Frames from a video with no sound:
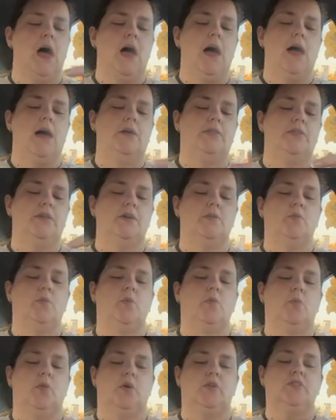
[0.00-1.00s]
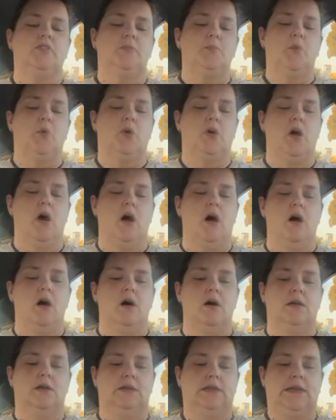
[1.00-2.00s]
And then we'll work some more
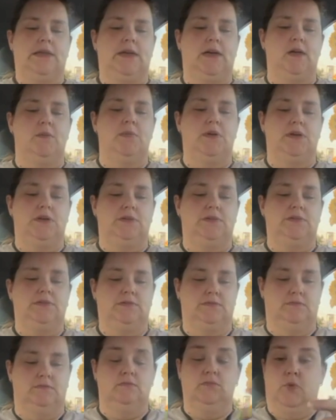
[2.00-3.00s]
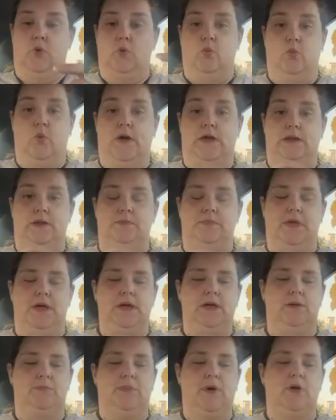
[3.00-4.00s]
on Kimmy's weighted
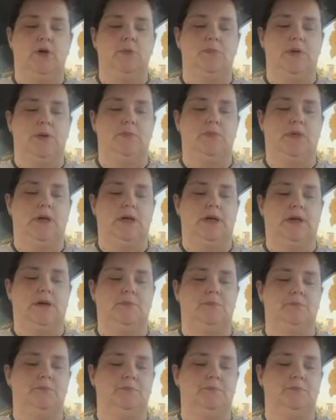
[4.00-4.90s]
blanket, penny bead blanket.